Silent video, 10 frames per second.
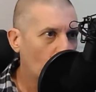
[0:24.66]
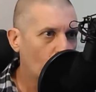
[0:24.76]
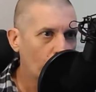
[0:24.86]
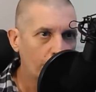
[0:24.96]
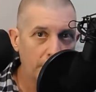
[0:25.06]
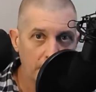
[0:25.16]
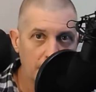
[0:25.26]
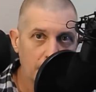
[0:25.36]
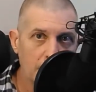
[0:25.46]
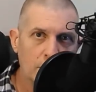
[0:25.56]
or
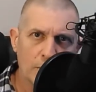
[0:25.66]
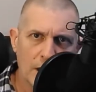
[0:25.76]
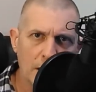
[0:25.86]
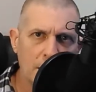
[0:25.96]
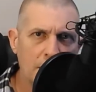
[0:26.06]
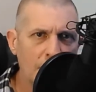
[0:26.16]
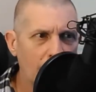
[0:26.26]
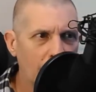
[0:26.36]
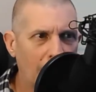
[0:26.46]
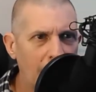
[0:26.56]
business or taking,
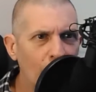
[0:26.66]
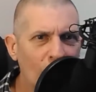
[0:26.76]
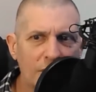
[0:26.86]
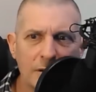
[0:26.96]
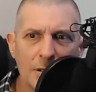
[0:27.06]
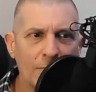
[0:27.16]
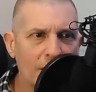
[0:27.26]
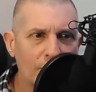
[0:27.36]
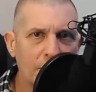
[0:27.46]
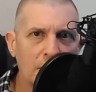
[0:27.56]
I didn't want to sit
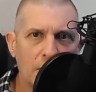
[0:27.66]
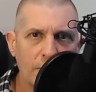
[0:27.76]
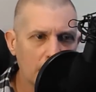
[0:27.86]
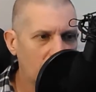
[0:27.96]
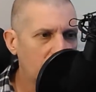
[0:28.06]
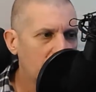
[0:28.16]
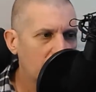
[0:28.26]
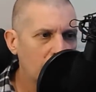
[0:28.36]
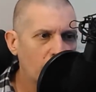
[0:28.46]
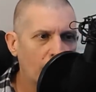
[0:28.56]
around with them and learn the
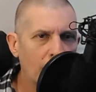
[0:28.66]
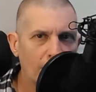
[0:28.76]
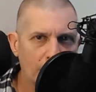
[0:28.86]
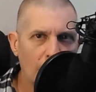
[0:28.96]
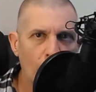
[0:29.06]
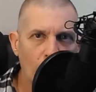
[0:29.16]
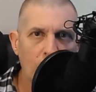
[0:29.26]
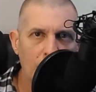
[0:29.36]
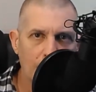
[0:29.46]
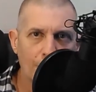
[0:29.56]
same crap that they were
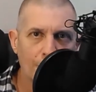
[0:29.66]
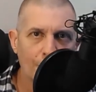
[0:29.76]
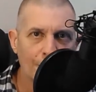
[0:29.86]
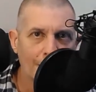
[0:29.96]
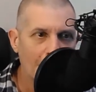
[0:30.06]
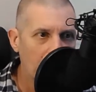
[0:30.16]
going to learn